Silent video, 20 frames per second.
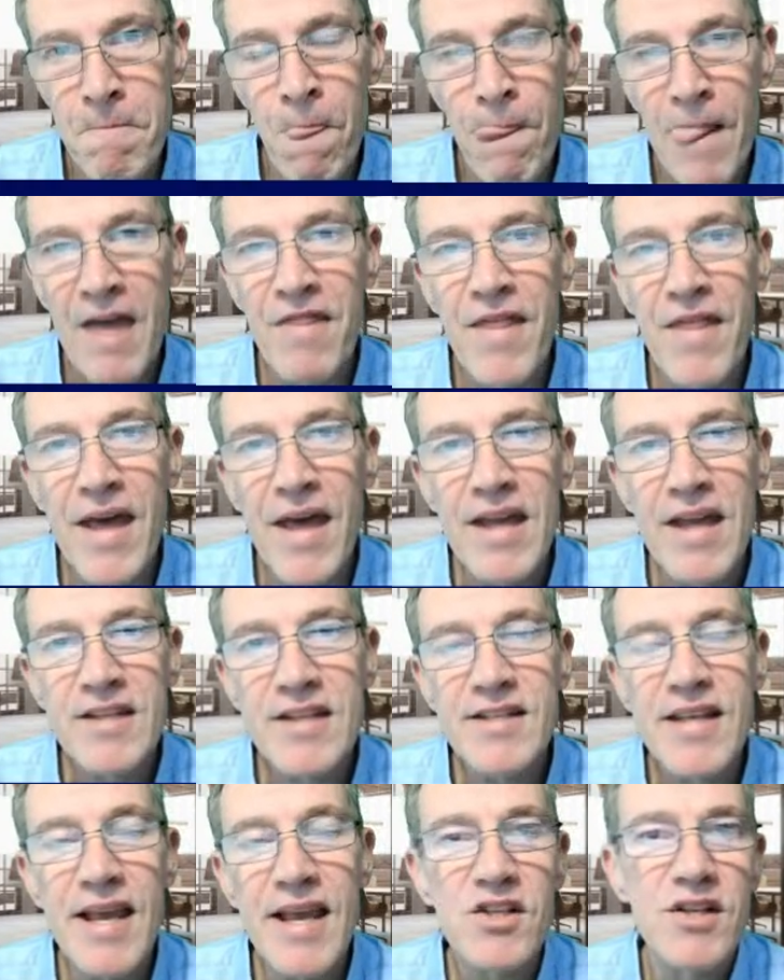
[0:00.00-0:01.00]
And that's
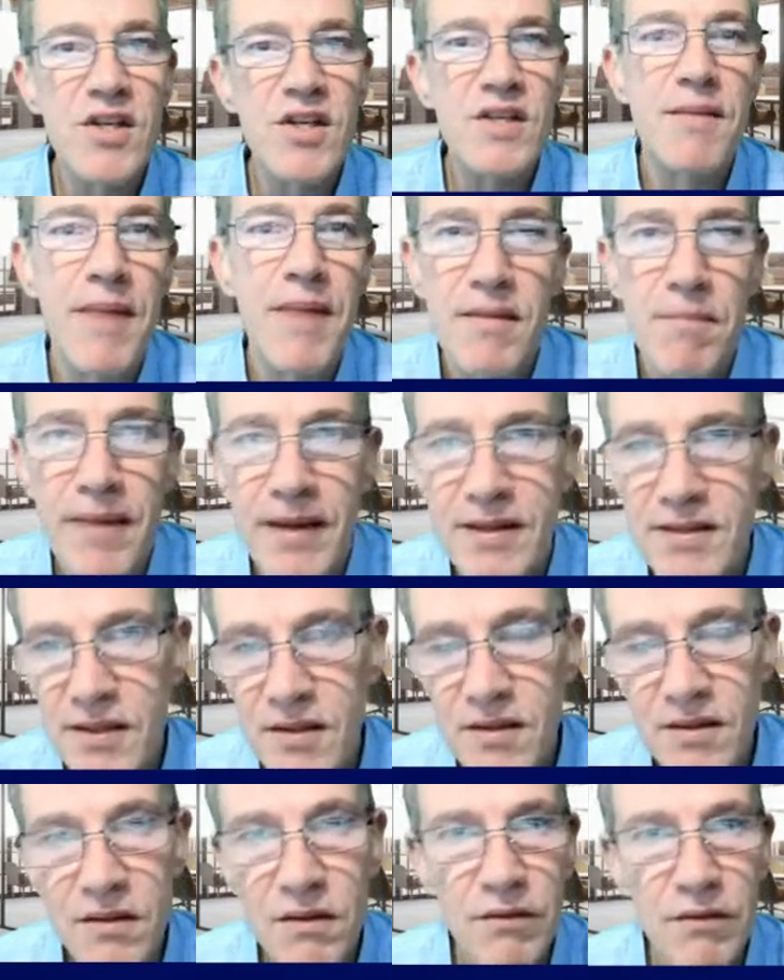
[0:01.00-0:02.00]
actually just a
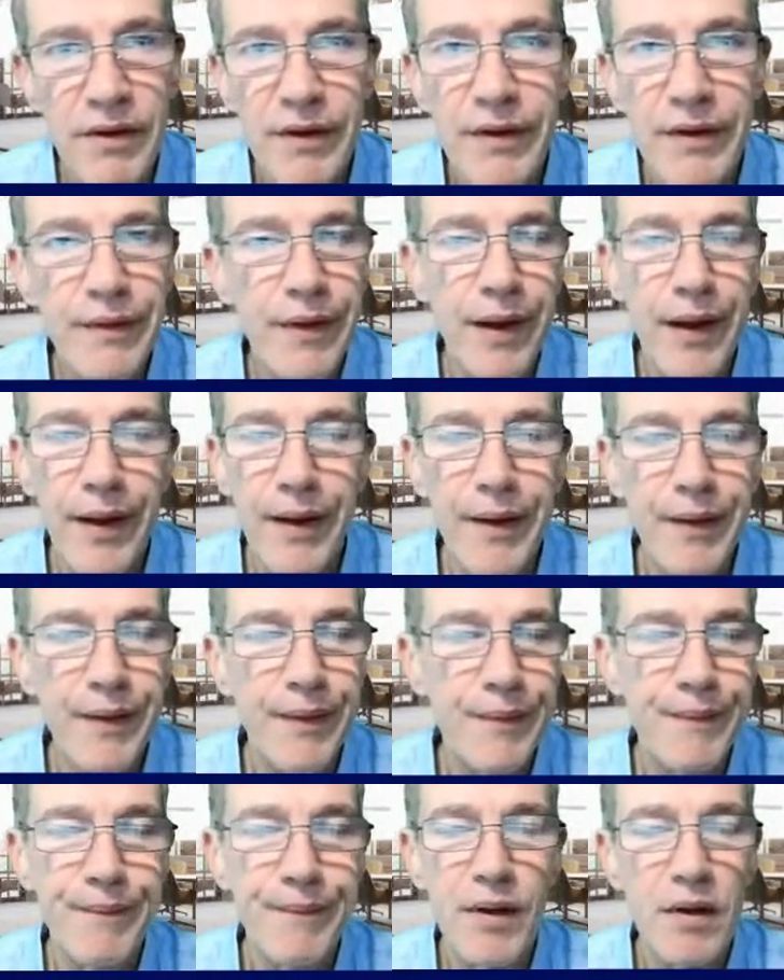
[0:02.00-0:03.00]
mathematical
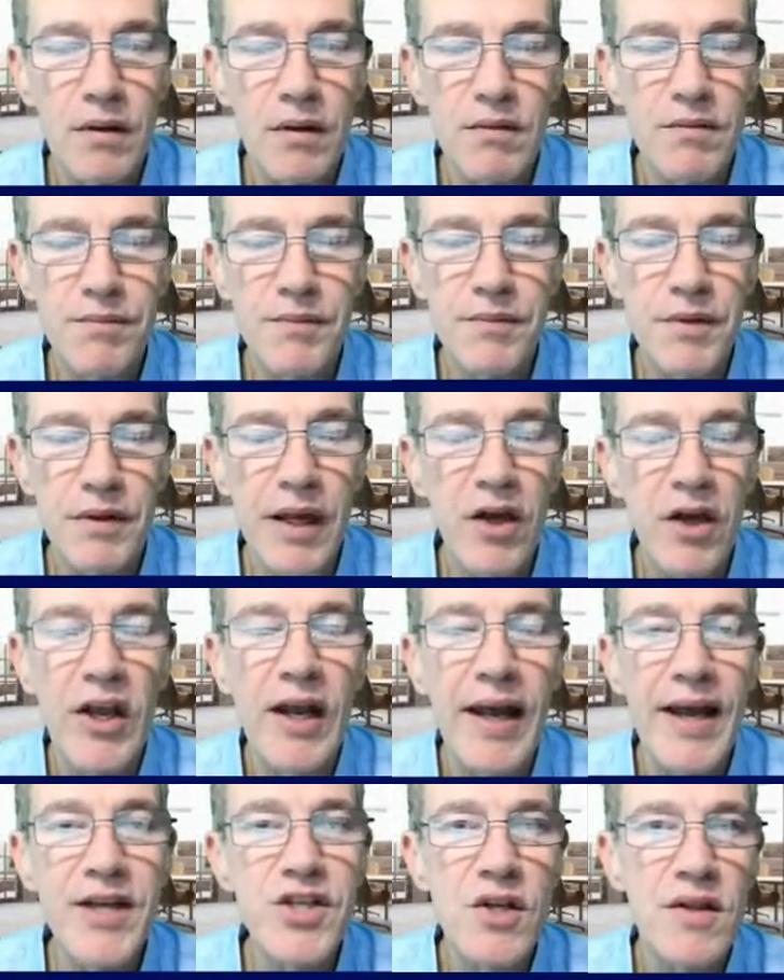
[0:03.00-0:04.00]

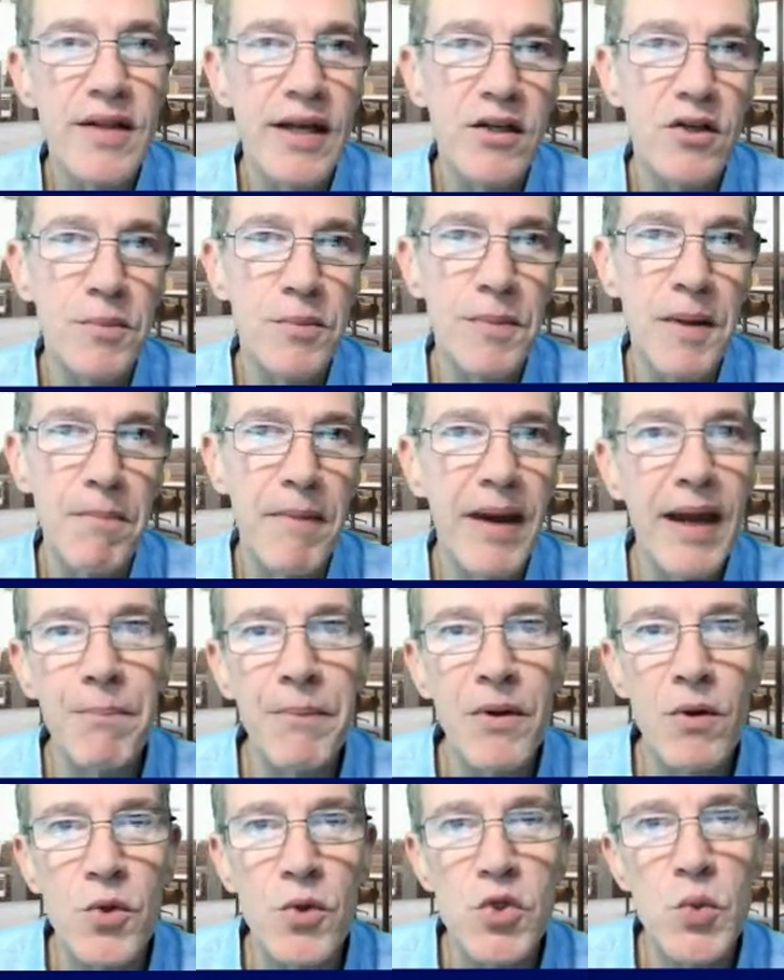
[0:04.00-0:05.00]
calculation that could be made,
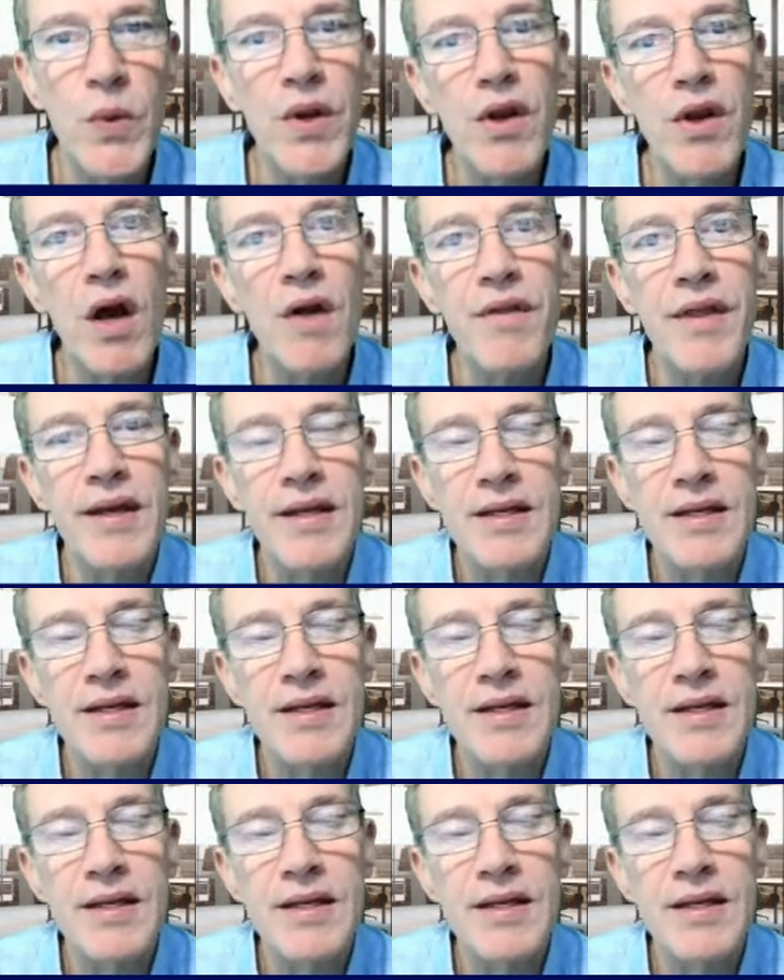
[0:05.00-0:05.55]
because we know that it